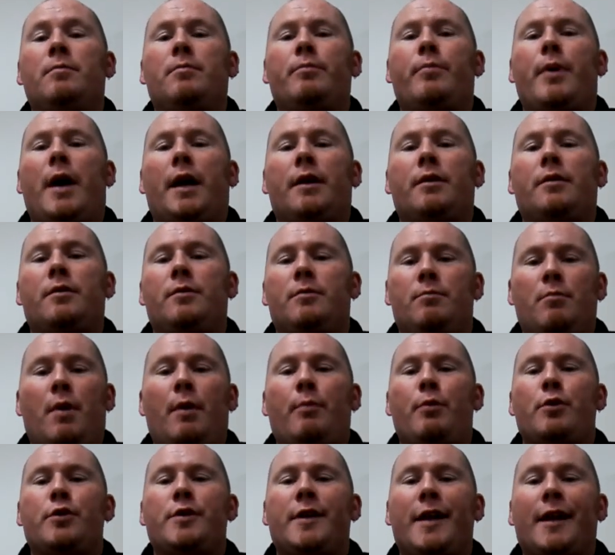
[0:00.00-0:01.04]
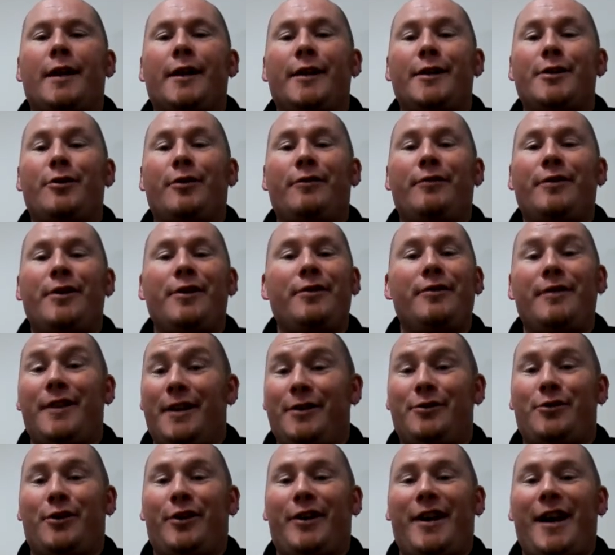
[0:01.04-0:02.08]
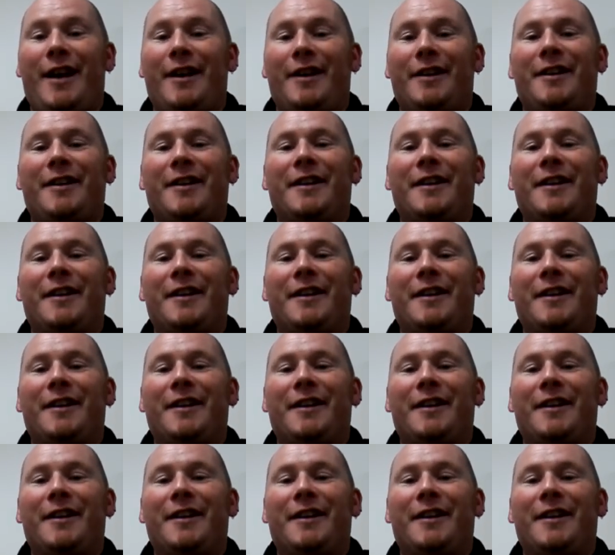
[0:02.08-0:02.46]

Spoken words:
but my personality is not for you, that's okay.